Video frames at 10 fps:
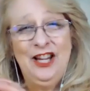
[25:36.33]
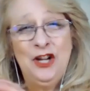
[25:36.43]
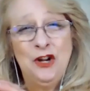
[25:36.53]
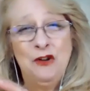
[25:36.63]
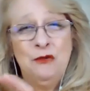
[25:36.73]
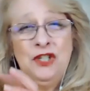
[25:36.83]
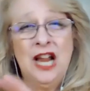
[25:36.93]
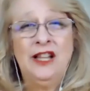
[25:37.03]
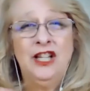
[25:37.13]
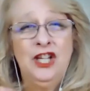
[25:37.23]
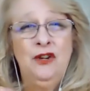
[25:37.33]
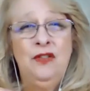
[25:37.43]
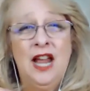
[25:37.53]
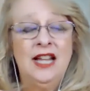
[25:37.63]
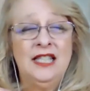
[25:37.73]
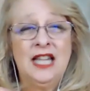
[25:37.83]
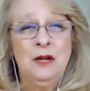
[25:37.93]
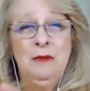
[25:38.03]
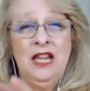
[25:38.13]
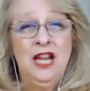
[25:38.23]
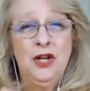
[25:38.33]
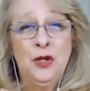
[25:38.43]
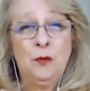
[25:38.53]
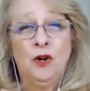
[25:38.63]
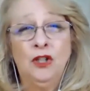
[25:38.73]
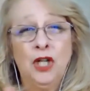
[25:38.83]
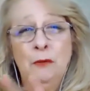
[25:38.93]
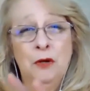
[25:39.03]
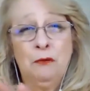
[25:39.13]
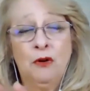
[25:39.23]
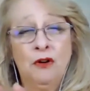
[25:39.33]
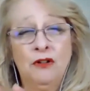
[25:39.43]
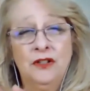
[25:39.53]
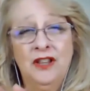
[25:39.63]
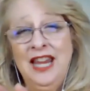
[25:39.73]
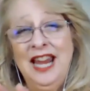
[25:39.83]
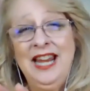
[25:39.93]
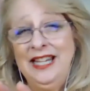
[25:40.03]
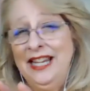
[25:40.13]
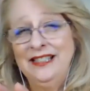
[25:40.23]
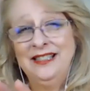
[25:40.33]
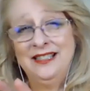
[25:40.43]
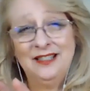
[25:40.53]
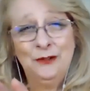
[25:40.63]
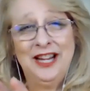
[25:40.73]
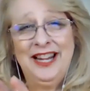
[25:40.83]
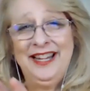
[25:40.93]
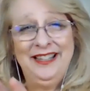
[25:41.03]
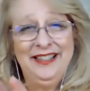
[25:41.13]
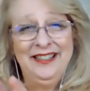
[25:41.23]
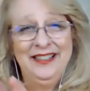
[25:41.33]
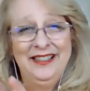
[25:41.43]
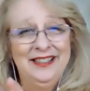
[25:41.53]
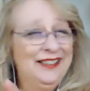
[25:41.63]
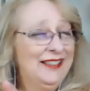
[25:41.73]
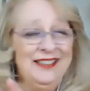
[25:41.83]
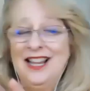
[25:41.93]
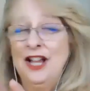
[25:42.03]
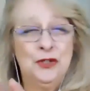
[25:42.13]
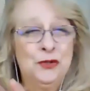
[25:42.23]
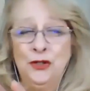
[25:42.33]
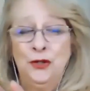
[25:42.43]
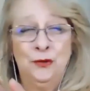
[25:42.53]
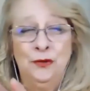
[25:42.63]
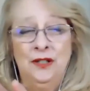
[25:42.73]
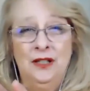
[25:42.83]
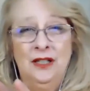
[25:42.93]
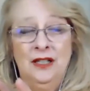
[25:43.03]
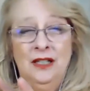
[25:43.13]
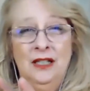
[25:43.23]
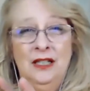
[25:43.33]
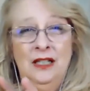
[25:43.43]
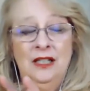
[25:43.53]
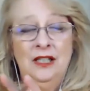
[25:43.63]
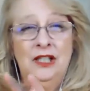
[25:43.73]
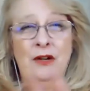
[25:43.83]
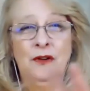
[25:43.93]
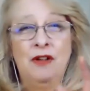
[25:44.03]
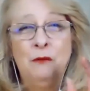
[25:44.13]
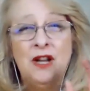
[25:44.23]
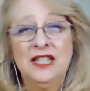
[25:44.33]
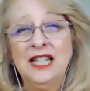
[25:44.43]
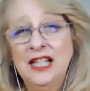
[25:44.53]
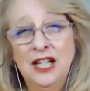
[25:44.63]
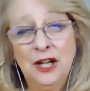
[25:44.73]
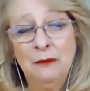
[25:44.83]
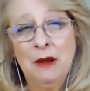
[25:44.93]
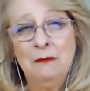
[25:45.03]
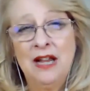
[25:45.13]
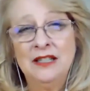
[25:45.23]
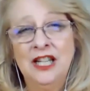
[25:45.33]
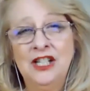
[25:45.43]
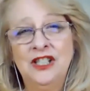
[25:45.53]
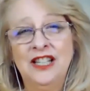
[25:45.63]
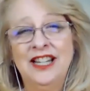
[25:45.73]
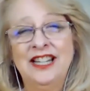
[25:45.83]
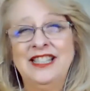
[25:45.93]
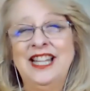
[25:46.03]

you know, telling you that it's going to be the end of the world, open a portal to the aliens. Okay. Not true. So if I wasn't clear in my message, like I